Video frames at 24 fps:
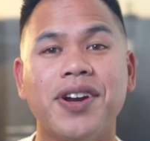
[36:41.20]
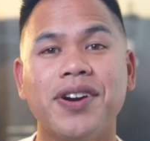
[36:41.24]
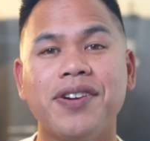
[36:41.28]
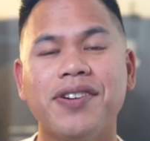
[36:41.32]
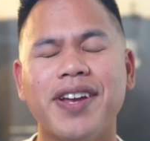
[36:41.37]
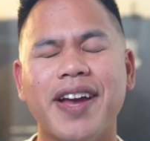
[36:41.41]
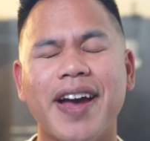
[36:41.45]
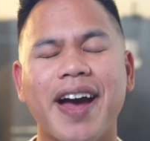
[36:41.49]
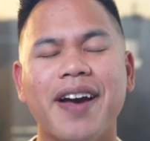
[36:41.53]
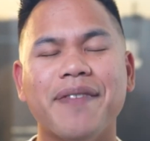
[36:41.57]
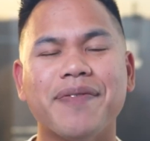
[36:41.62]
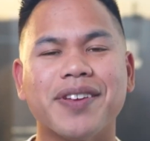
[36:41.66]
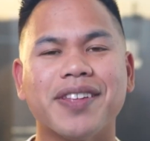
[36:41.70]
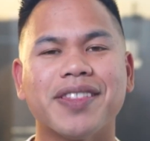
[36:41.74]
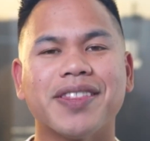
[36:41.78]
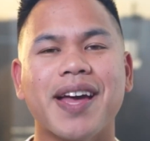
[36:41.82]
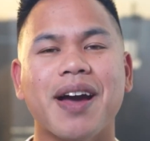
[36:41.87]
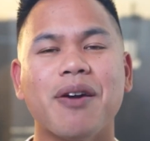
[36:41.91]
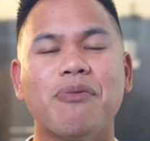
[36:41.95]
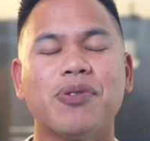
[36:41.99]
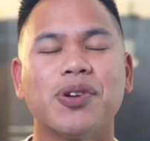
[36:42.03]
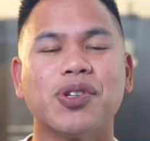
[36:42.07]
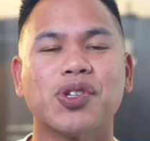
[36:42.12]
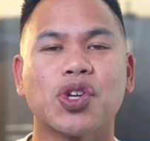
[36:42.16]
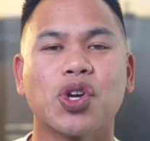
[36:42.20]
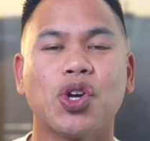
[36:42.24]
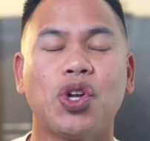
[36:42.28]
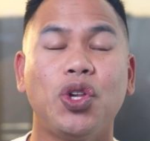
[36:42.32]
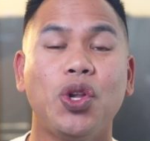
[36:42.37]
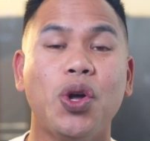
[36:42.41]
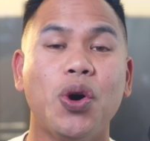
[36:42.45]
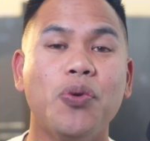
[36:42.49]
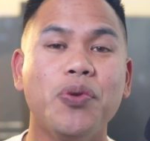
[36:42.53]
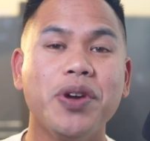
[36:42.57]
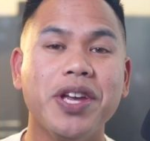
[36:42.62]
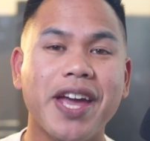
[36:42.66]
you have it. That was
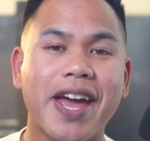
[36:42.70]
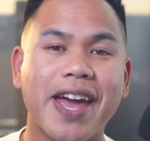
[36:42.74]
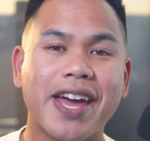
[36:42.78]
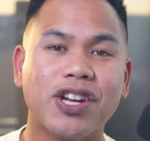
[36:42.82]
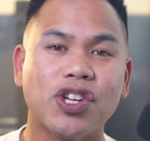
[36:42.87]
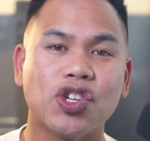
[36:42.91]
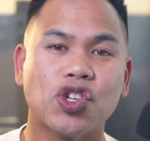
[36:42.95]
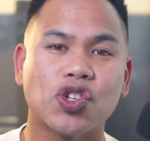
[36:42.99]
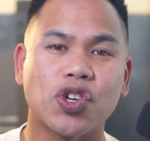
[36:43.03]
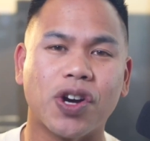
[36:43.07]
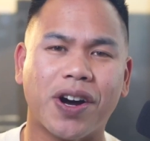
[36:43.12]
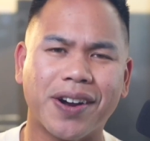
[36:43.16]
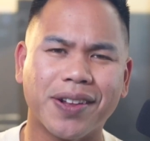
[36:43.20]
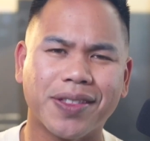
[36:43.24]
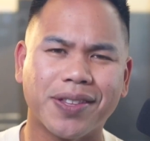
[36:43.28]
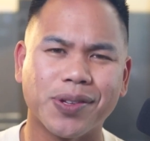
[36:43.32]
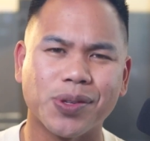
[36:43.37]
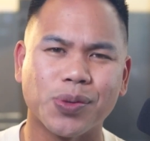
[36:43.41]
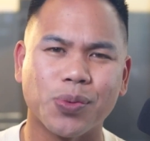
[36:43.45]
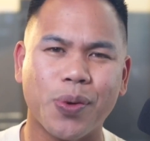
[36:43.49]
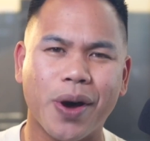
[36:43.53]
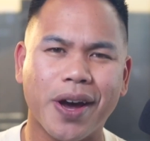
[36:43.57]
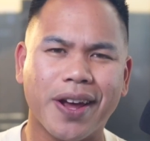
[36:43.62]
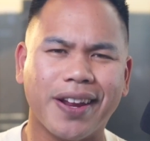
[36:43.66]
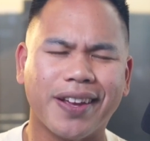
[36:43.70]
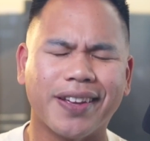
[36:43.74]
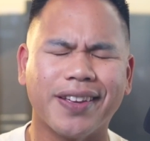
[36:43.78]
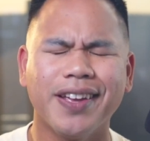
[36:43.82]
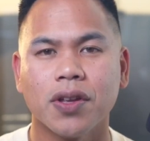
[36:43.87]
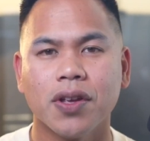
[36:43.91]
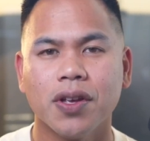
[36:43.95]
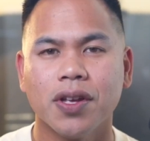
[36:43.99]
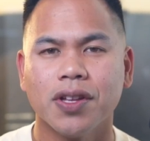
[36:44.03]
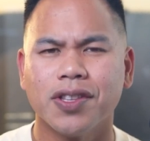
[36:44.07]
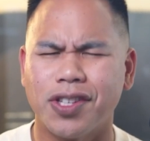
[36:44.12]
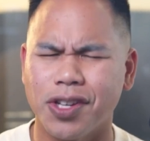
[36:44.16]
Chloe and Jonathan's wedding.
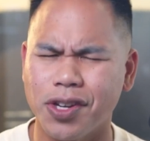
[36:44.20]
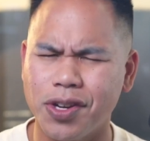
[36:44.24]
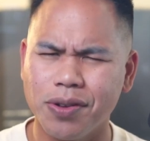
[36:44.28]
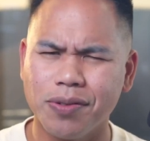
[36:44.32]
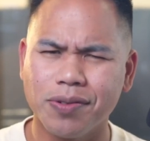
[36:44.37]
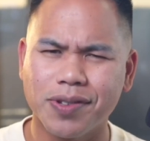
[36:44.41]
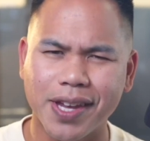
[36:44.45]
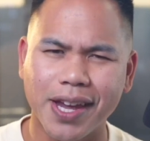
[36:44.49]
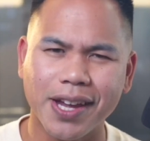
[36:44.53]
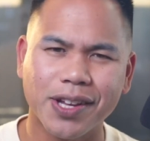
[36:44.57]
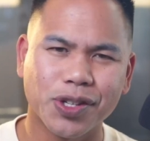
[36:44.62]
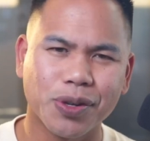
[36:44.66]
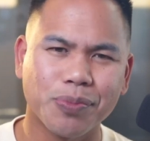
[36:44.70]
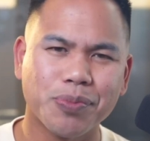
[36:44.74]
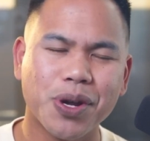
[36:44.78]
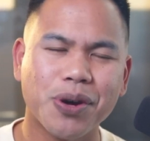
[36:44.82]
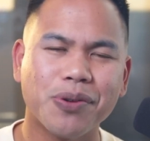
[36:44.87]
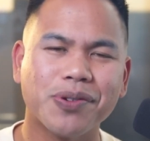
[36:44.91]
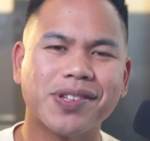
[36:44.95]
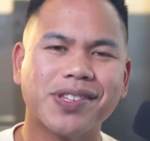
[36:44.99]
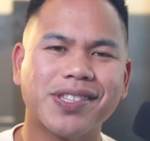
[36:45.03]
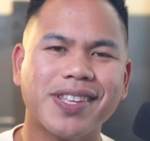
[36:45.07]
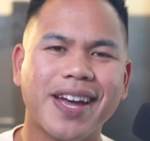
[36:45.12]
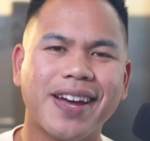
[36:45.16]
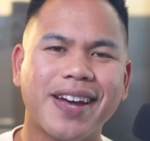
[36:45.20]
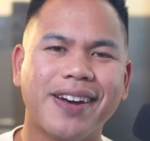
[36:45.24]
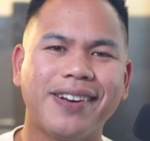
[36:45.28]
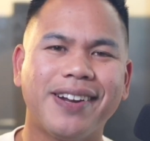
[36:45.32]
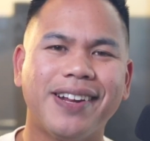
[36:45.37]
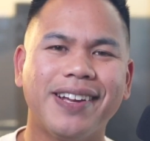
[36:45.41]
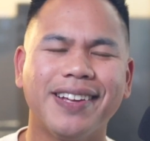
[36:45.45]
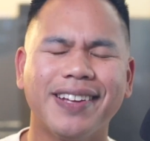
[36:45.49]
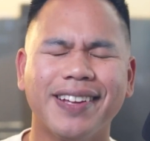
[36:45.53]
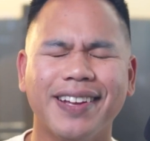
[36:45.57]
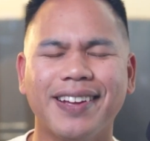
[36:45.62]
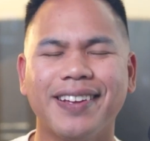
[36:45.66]
Did you take some notes down?
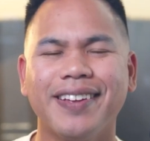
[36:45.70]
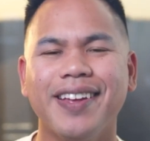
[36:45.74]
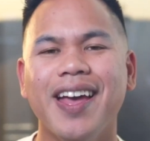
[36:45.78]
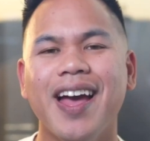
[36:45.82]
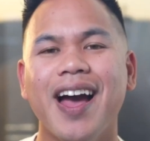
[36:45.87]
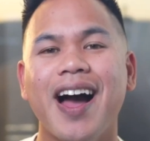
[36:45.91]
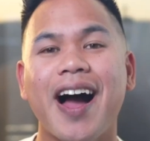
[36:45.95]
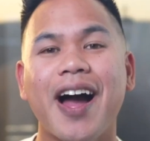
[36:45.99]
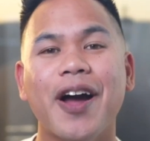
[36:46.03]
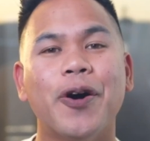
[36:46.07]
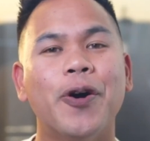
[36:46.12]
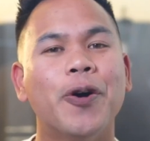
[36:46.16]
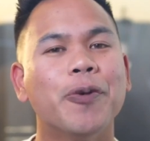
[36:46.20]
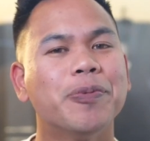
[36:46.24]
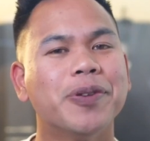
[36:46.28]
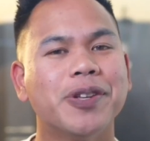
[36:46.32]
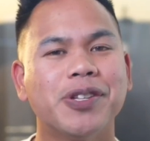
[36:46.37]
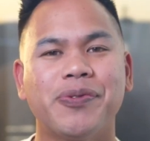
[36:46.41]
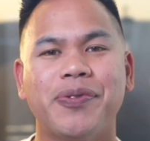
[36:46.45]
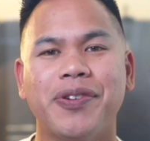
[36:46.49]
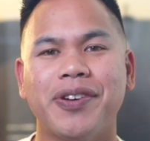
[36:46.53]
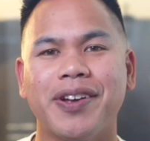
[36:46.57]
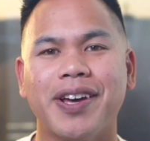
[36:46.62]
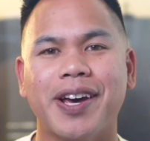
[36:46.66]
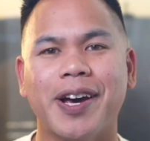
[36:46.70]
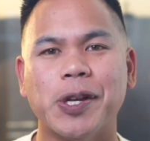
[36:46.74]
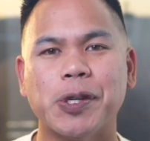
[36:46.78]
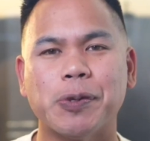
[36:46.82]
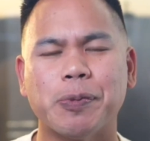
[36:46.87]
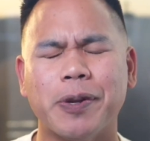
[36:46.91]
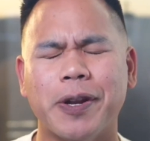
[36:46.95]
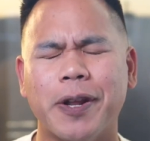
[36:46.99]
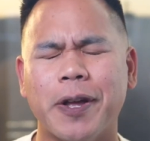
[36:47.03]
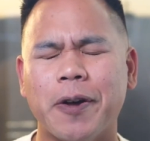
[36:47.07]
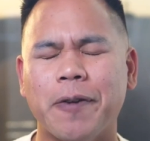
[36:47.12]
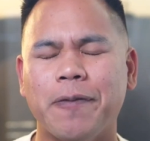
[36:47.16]
I hope this video has
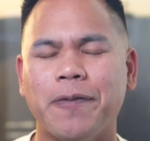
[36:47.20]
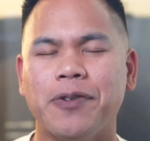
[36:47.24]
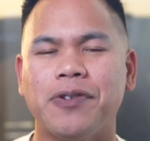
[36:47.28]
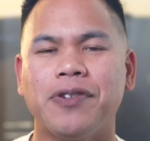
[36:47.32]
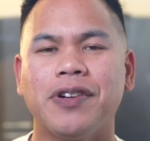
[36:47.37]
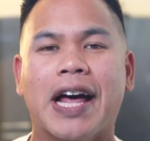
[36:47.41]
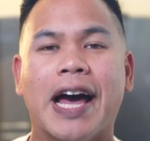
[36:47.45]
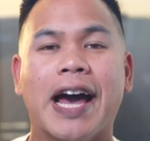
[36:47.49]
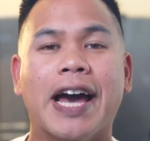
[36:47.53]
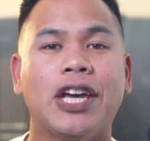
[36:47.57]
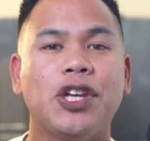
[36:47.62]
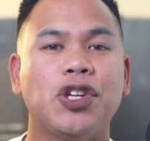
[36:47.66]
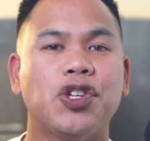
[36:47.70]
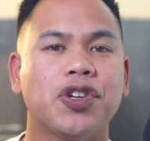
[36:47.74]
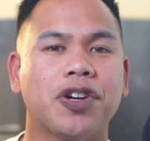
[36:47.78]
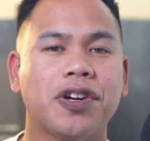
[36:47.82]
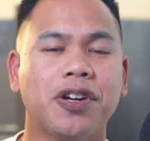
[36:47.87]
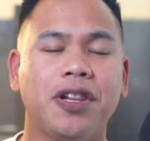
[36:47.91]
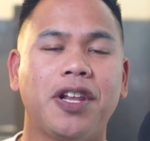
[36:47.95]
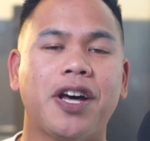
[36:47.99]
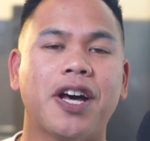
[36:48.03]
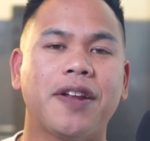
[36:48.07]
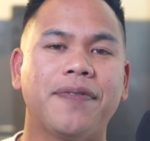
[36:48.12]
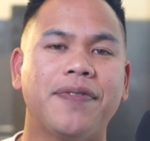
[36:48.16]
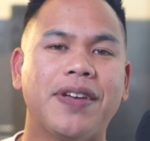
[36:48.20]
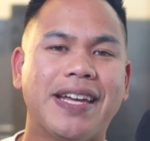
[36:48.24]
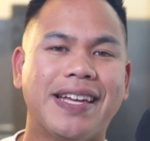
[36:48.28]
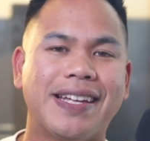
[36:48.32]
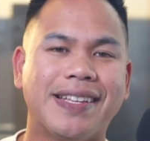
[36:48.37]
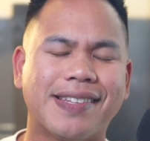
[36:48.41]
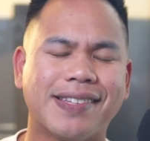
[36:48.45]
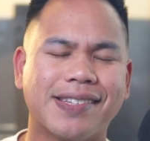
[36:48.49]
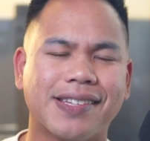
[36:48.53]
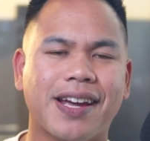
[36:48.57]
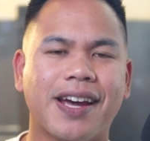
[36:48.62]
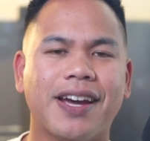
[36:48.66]
been helpful. I shared a lot of
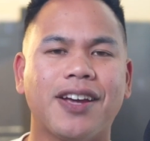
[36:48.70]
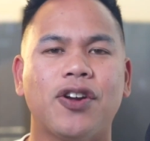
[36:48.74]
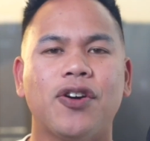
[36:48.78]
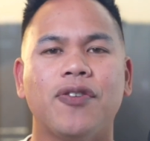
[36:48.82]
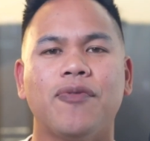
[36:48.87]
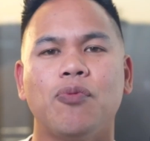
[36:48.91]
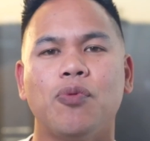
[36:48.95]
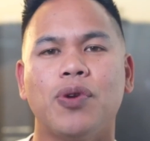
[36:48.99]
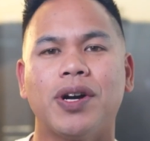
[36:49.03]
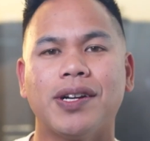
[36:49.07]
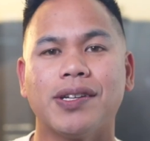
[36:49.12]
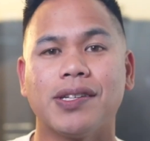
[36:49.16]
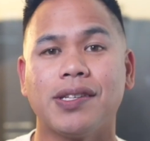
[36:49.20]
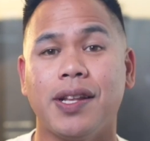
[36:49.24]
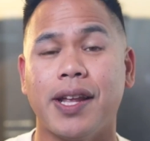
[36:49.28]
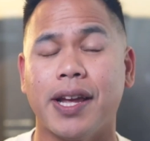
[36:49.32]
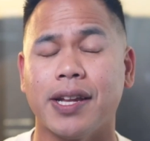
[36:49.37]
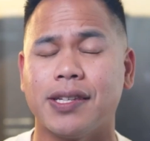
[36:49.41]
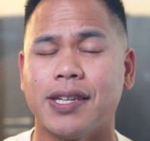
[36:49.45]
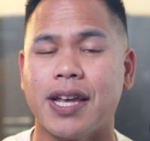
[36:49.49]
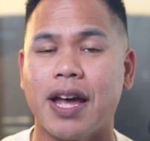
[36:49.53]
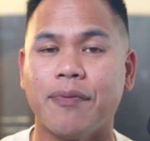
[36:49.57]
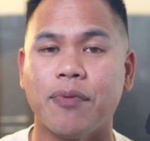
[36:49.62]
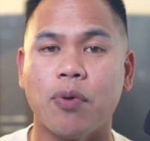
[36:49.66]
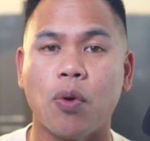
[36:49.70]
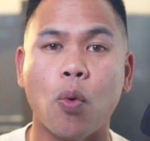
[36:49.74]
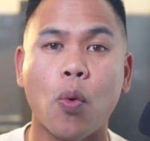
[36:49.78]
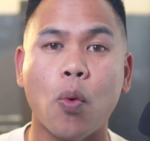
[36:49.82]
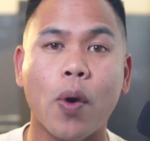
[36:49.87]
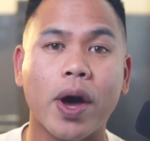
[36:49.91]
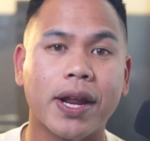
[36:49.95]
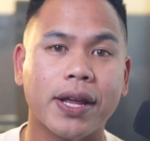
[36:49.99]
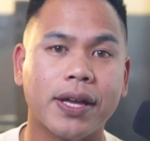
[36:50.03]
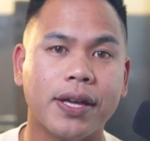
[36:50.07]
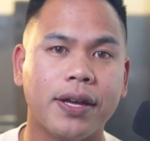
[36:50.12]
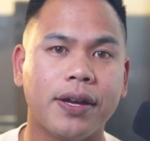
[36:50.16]
insight of what it's like to have a
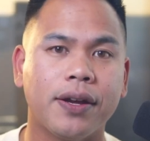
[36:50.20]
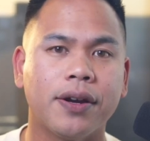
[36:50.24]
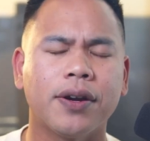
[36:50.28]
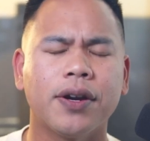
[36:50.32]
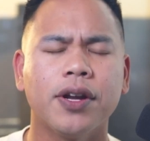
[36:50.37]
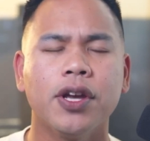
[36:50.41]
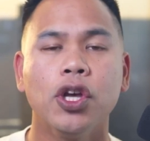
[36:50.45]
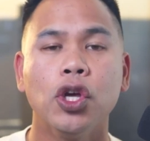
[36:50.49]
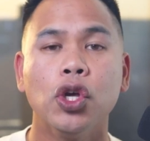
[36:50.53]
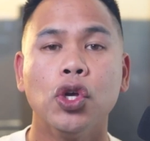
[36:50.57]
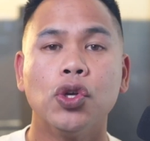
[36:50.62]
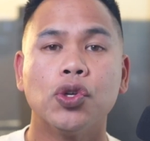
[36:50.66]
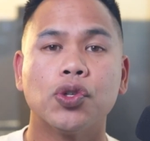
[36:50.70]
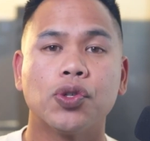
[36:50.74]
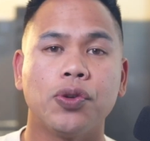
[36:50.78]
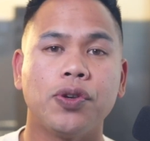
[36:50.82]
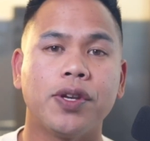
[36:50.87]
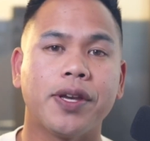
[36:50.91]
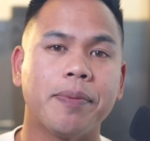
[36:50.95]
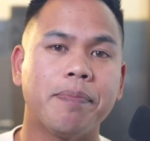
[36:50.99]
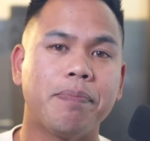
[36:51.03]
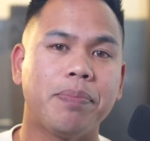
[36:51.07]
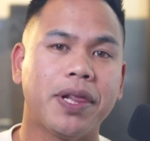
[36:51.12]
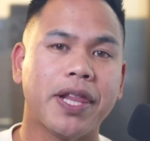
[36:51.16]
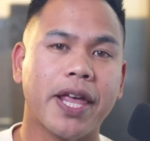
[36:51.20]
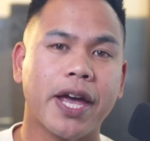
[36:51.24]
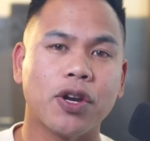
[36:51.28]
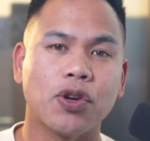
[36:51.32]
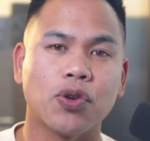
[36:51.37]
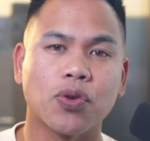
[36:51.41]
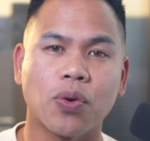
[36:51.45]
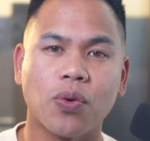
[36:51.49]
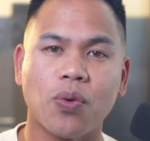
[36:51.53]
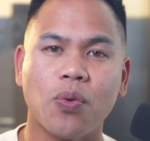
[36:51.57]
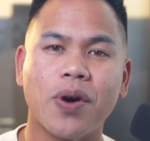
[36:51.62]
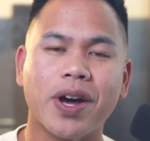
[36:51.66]
wedding here, so you can plan
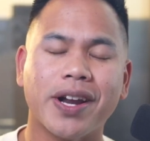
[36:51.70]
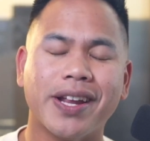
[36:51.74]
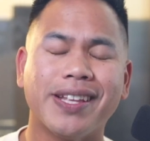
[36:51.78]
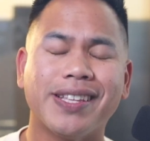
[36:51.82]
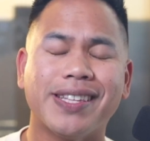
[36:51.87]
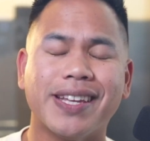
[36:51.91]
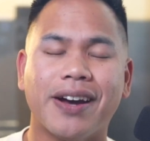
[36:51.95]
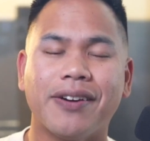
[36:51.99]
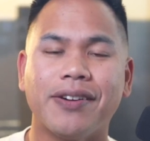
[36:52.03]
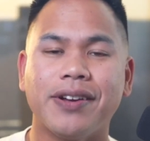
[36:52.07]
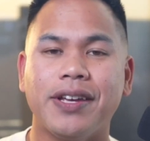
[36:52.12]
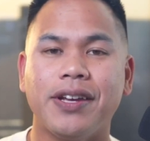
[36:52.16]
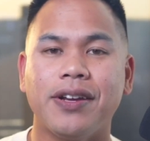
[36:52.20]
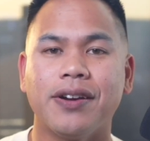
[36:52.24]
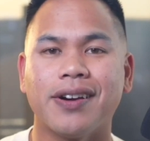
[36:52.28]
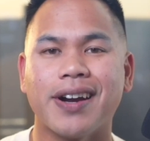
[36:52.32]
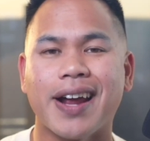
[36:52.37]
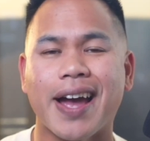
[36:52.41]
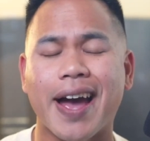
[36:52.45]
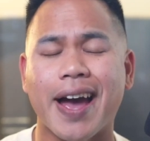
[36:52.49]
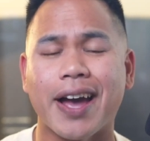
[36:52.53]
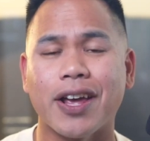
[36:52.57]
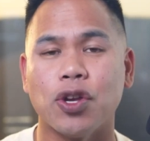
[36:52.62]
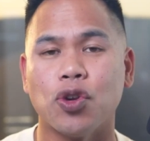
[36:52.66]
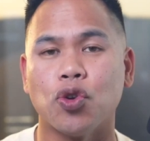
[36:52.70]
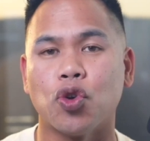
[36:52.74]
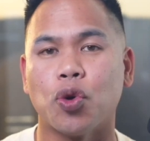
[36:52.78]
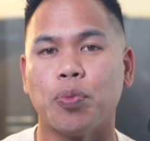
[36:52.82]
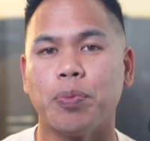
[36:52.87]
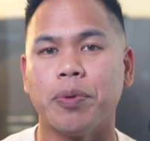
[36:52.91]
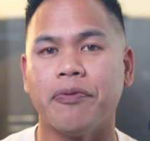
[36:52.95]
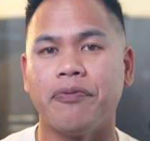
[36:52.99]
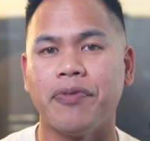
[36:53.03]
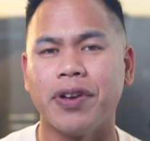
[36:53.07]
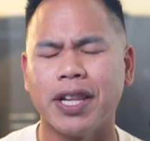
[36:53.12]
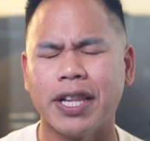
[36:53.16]
your wedding down here at
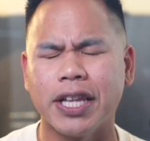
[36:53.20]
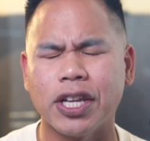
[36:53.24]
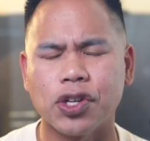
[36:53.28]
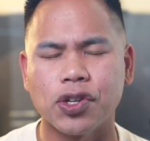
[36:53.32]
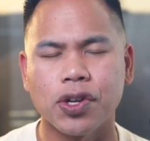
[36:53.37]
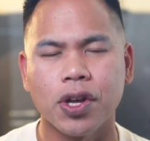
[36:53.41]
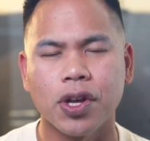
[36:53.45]
Europa Village,